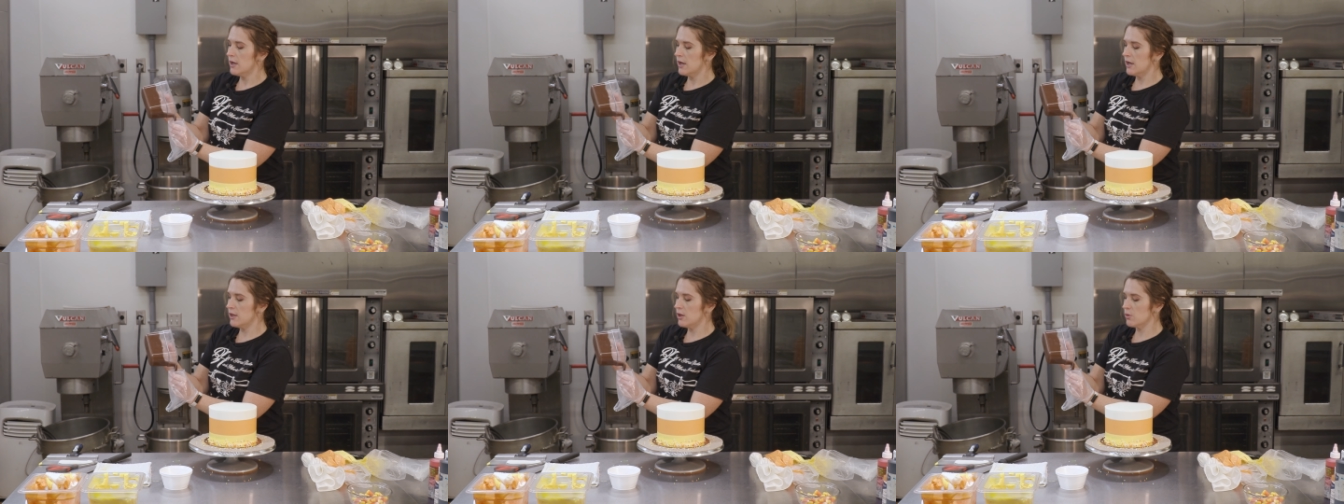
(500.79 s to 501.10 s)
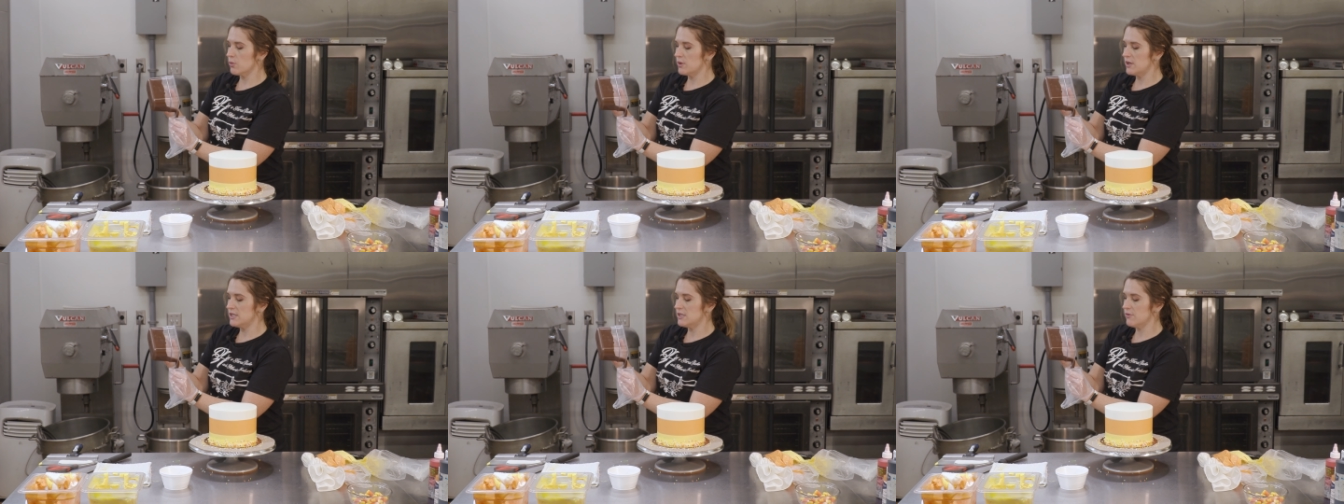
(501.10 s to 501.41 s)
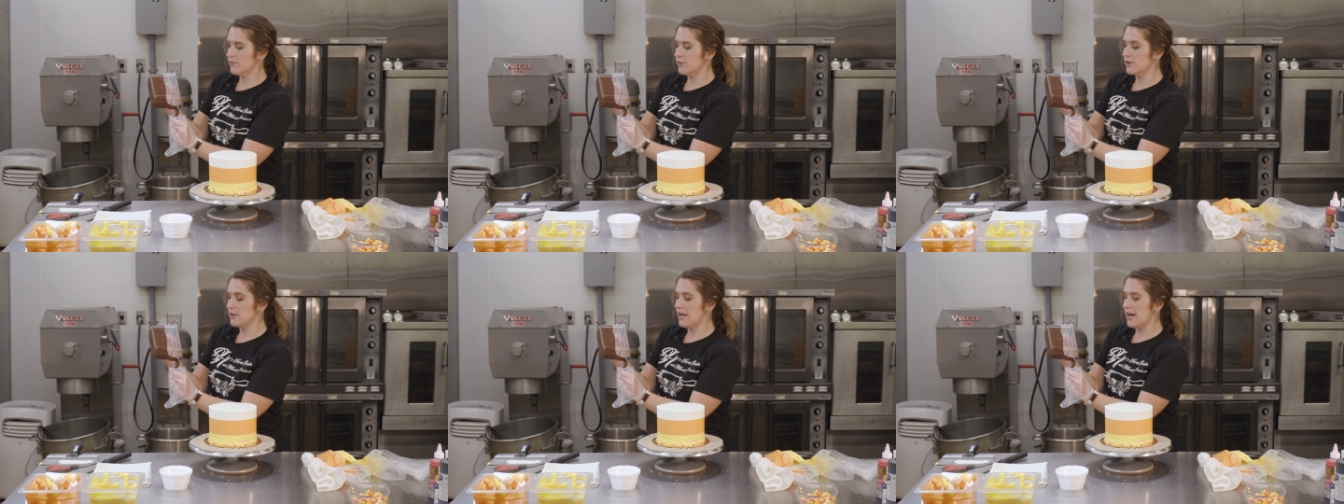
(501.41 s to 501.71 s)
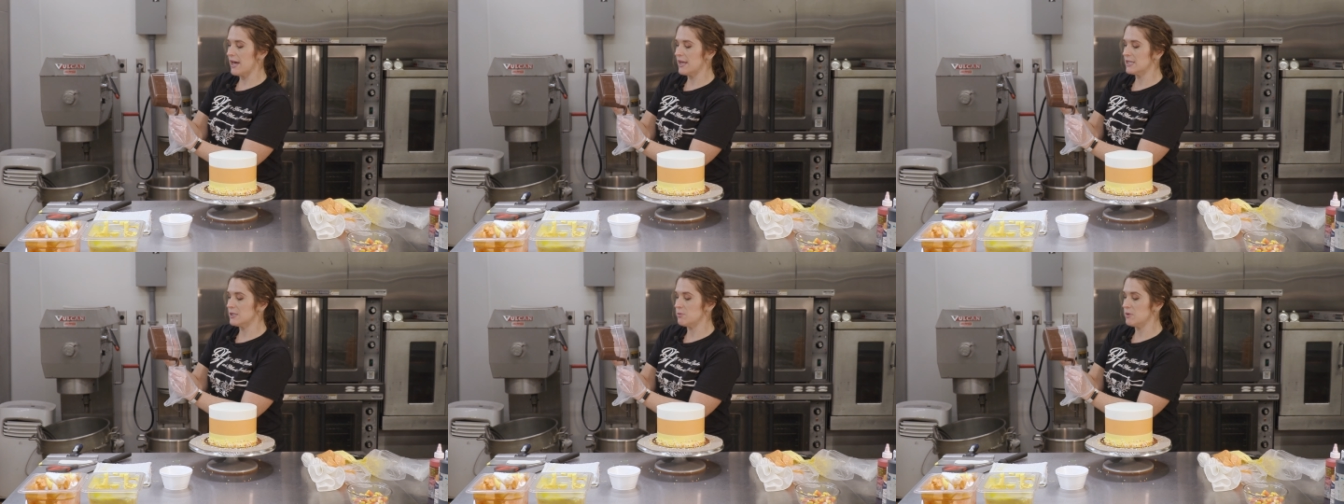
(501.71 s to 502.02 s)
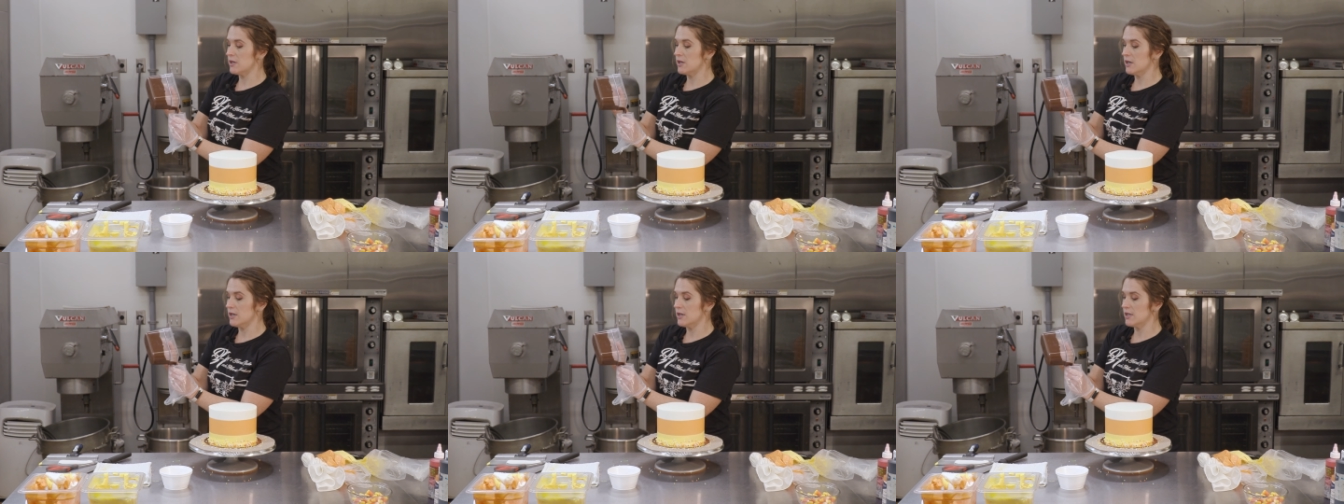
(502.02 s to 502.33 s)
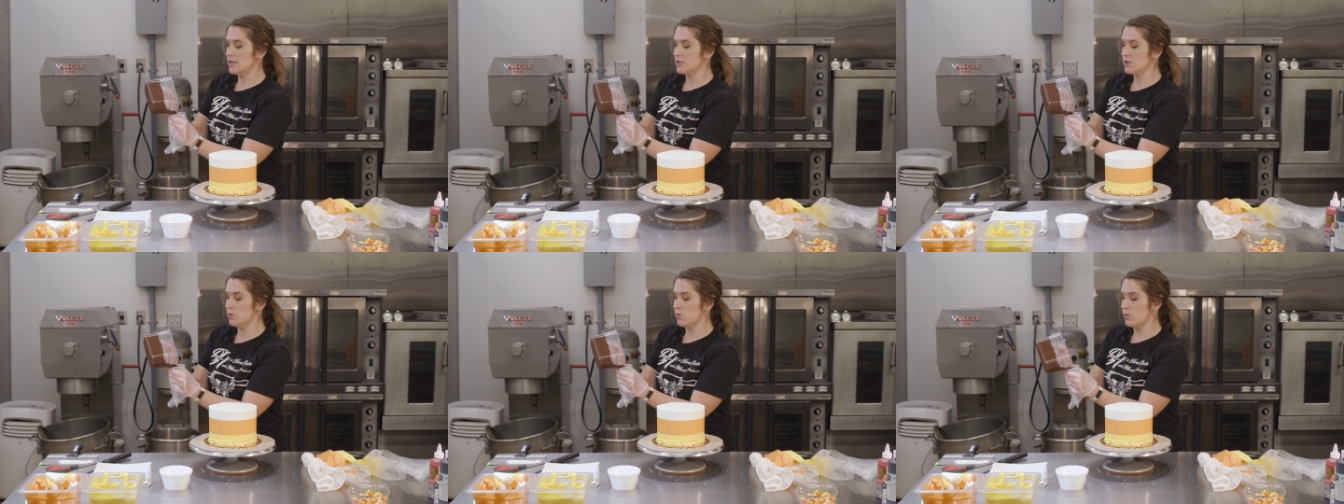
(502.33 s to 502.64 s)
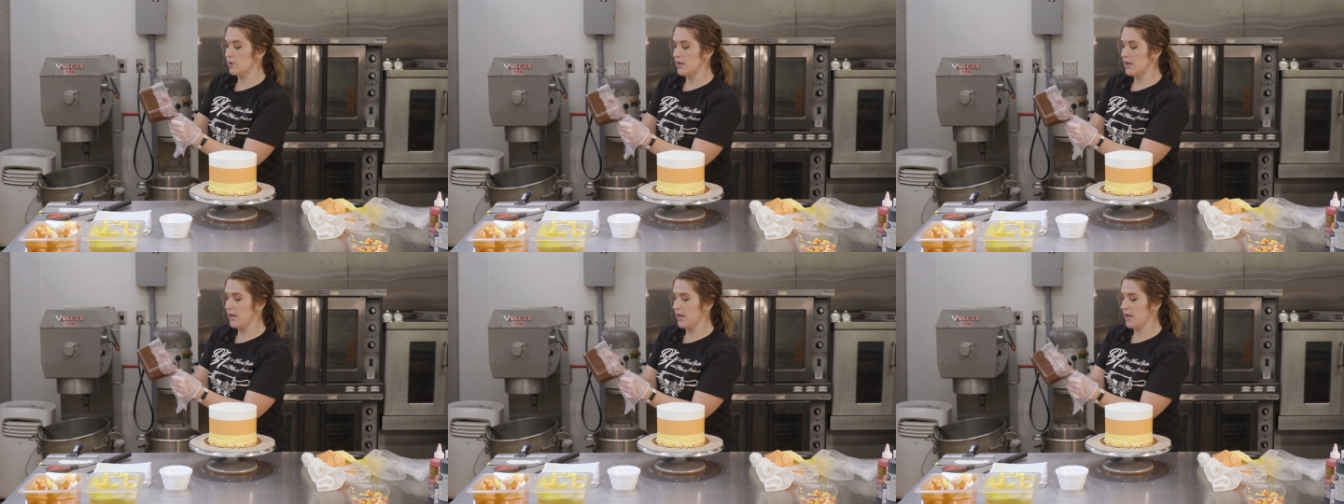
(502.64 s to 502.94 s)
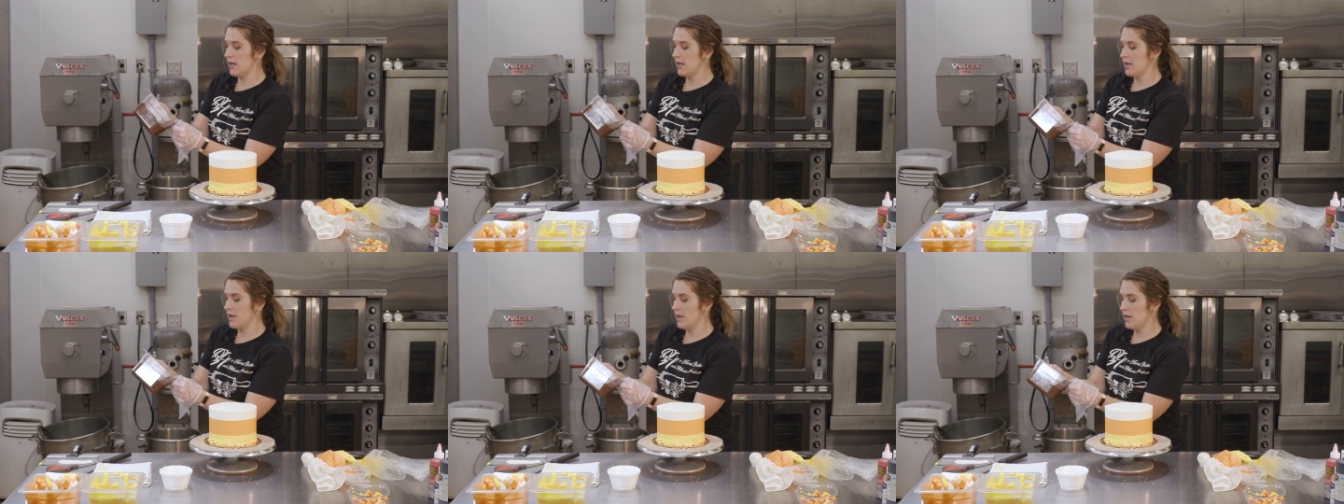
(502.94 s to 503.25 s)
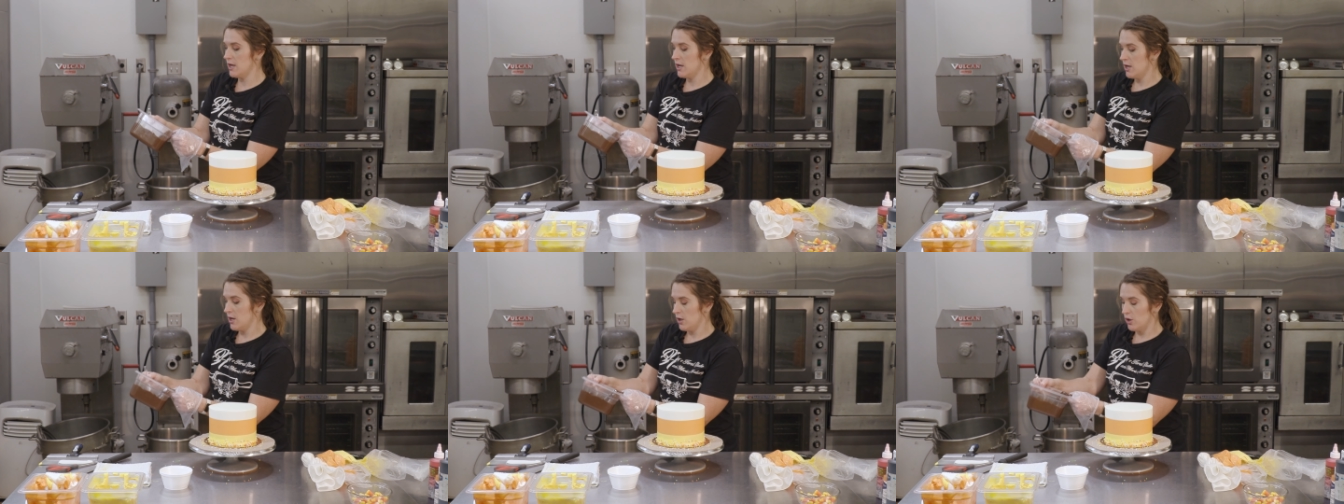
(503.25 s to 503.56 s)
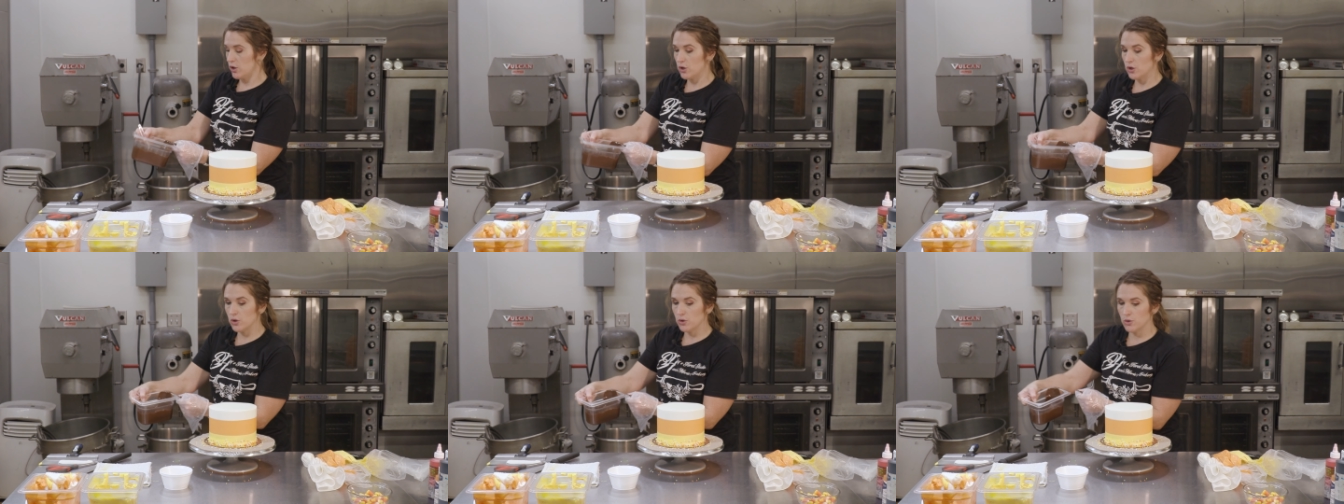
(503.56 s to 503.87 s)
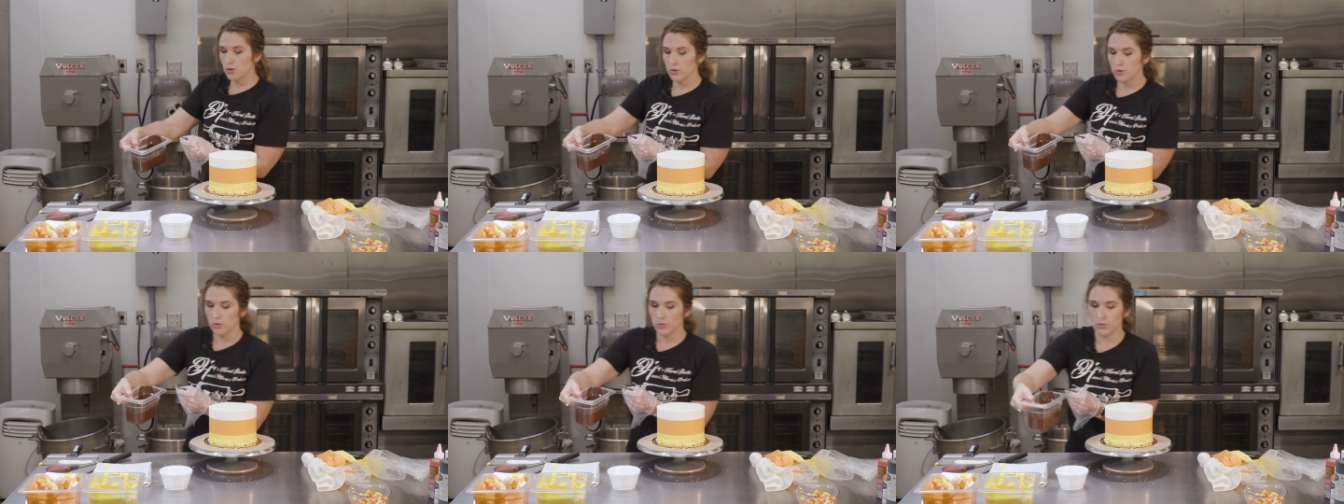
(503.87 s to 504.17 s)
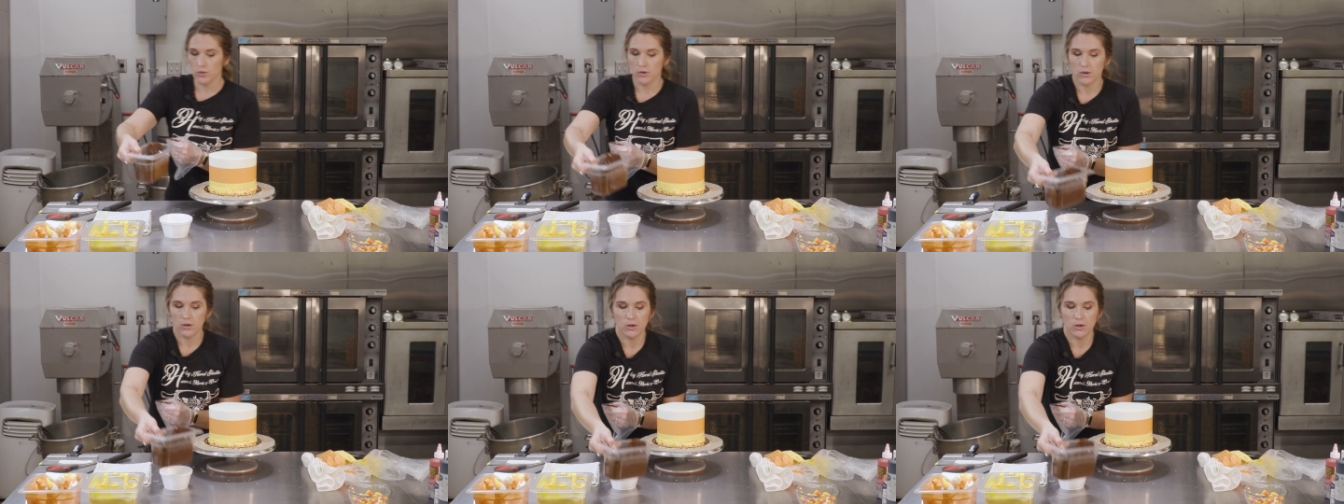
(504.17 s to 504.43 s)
And the reason for that is because when you